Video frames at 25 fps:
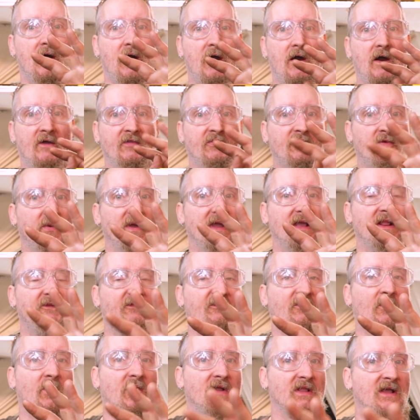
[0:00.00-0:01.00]
on three to
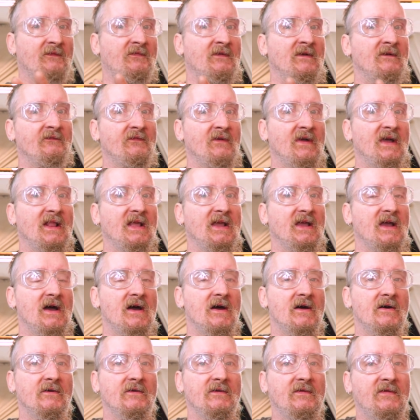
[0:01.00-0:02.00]
four different
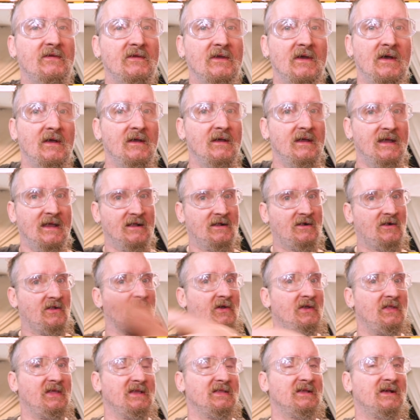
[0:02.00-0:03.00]
videos,
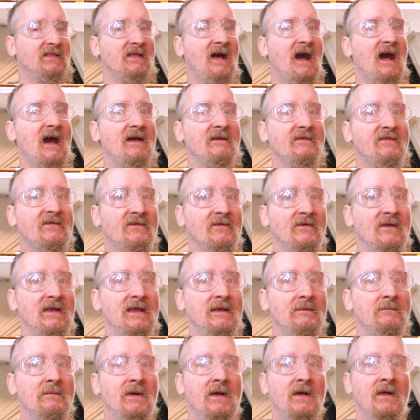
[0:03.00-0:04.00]
including the live
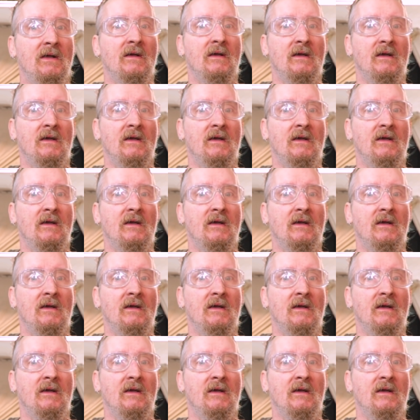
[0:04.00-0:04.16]
stream,